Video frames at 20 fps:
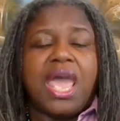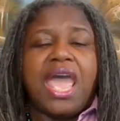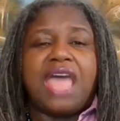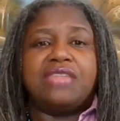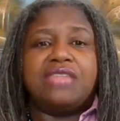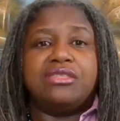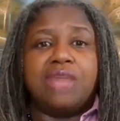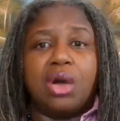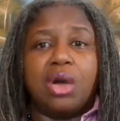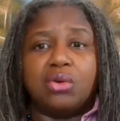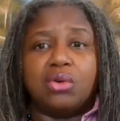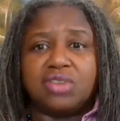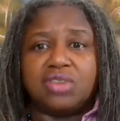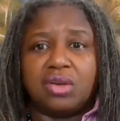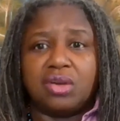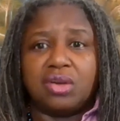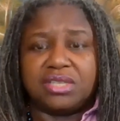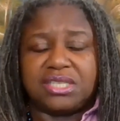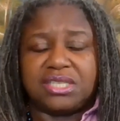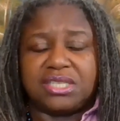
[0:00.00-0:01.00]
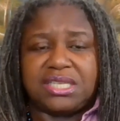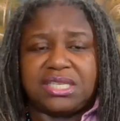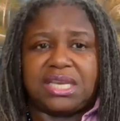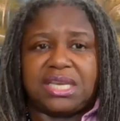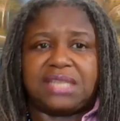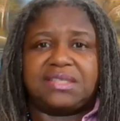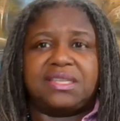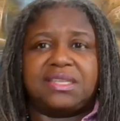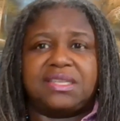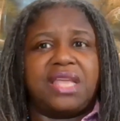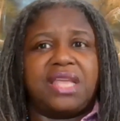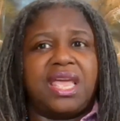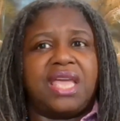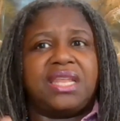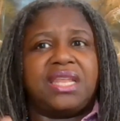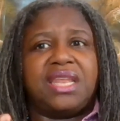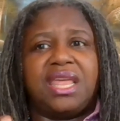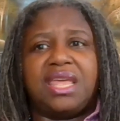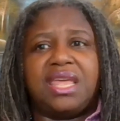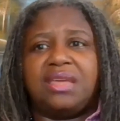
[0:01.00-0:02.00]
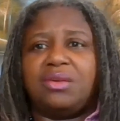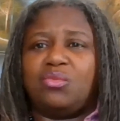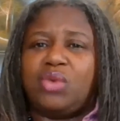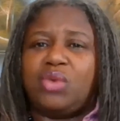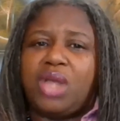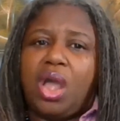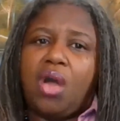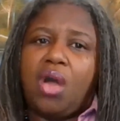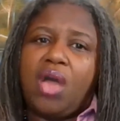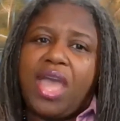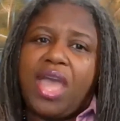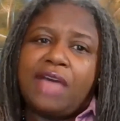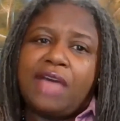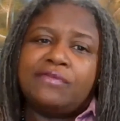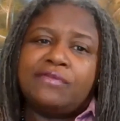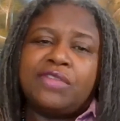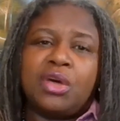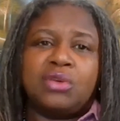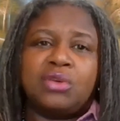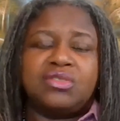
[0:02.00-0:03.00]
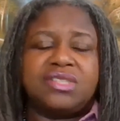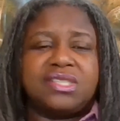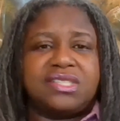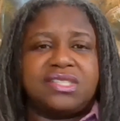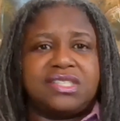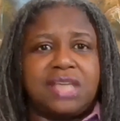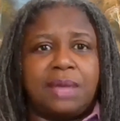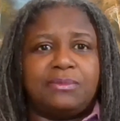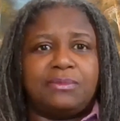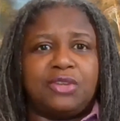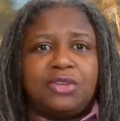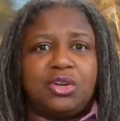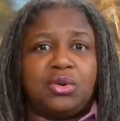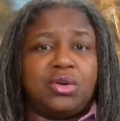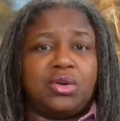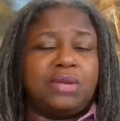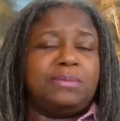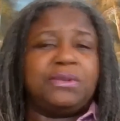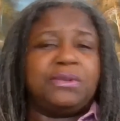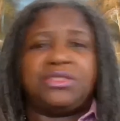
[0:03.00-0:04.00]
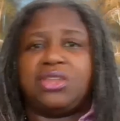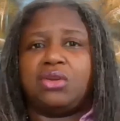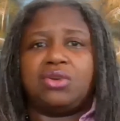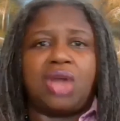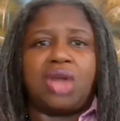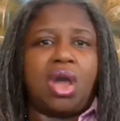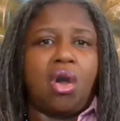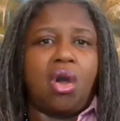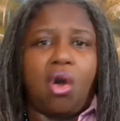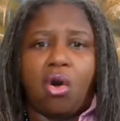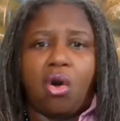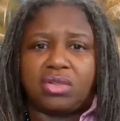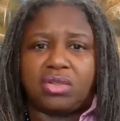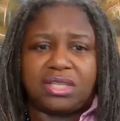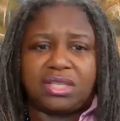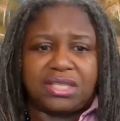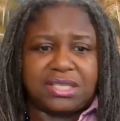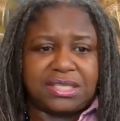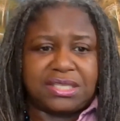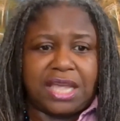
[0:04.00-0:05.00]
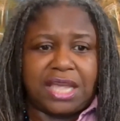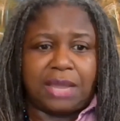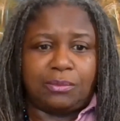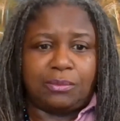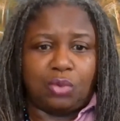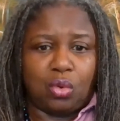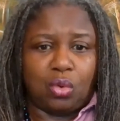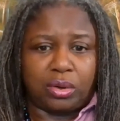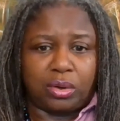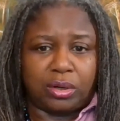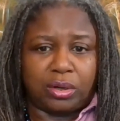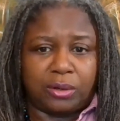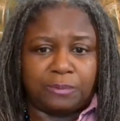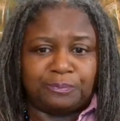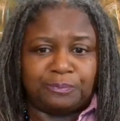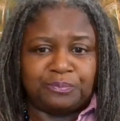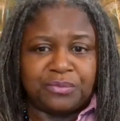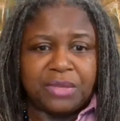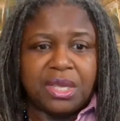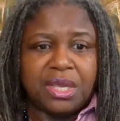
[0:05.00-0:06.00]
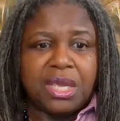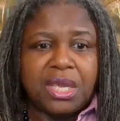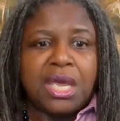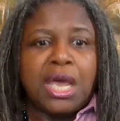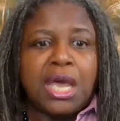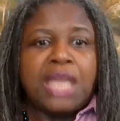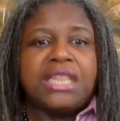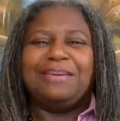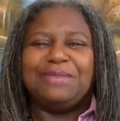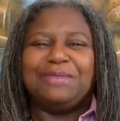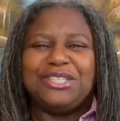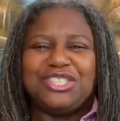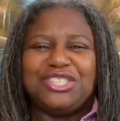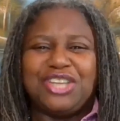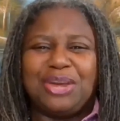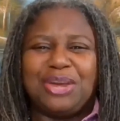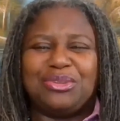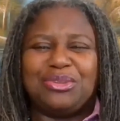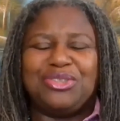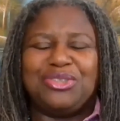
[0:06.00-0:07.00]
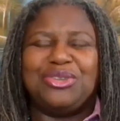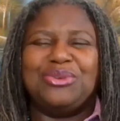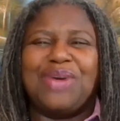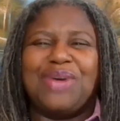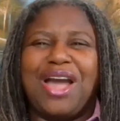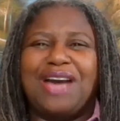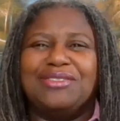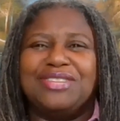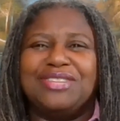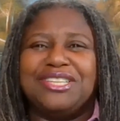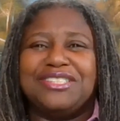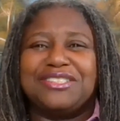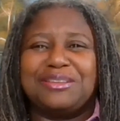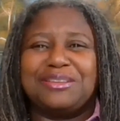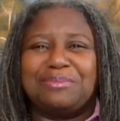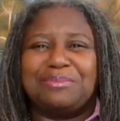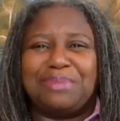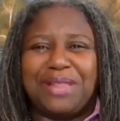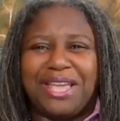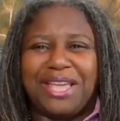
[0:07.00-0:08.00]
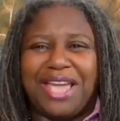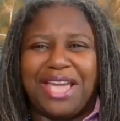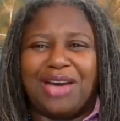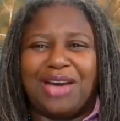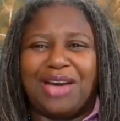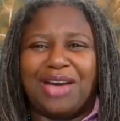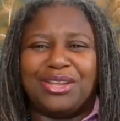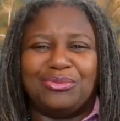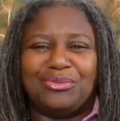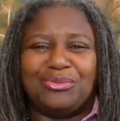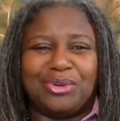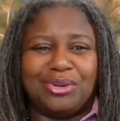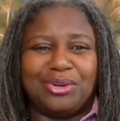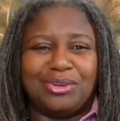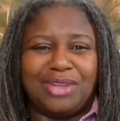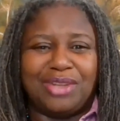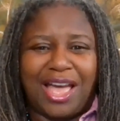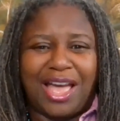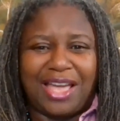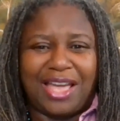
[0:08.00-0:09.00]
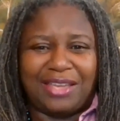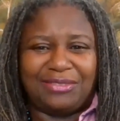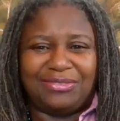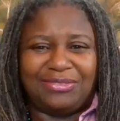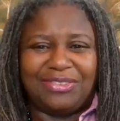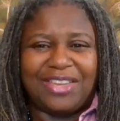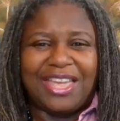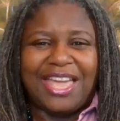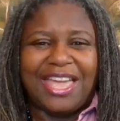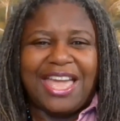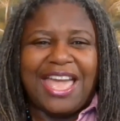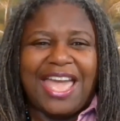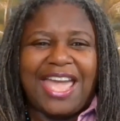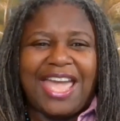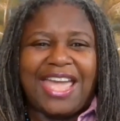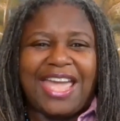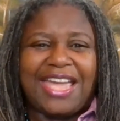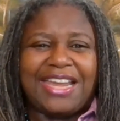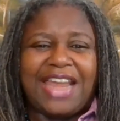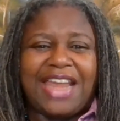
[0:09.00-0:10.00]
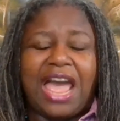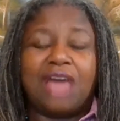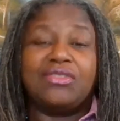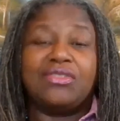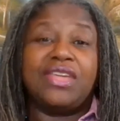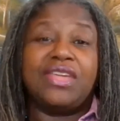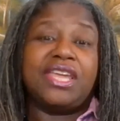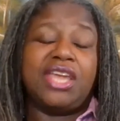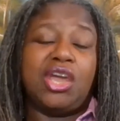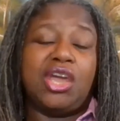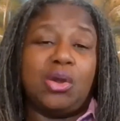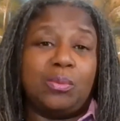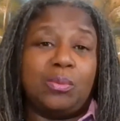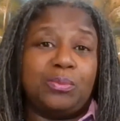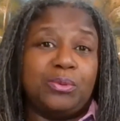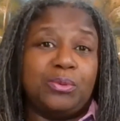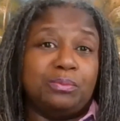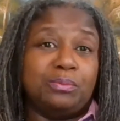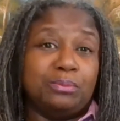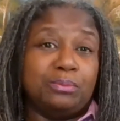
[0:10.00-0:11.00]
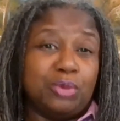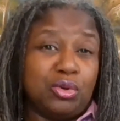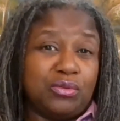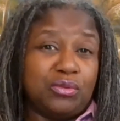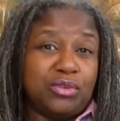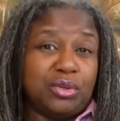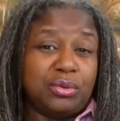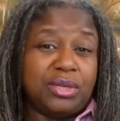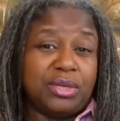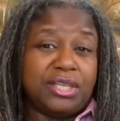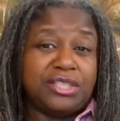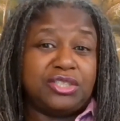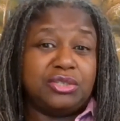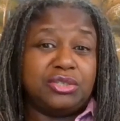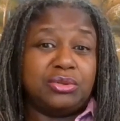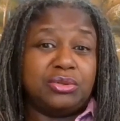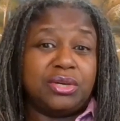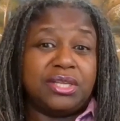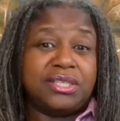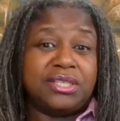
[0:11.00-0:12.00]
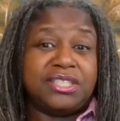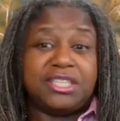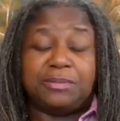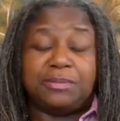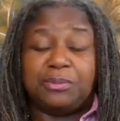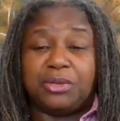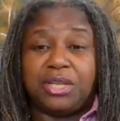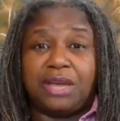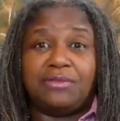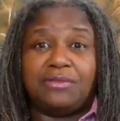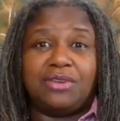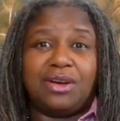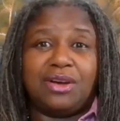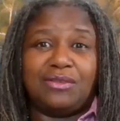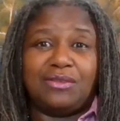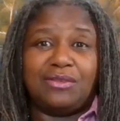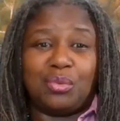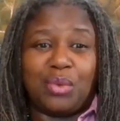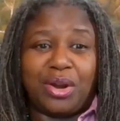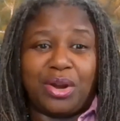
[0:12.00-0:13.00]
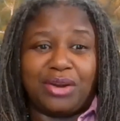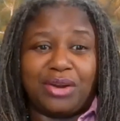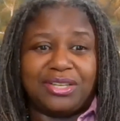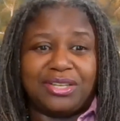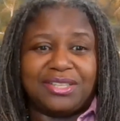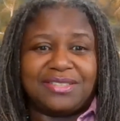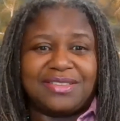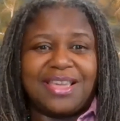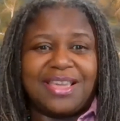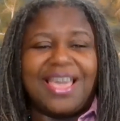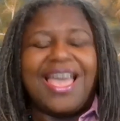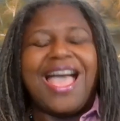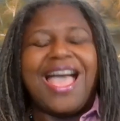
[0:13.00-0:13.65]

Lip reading: And those are the six. And we all have those to some degree, but they're not all in the same order. Let me share with you how these can play out in real life and how they can help you move you into a deeper level of awareness.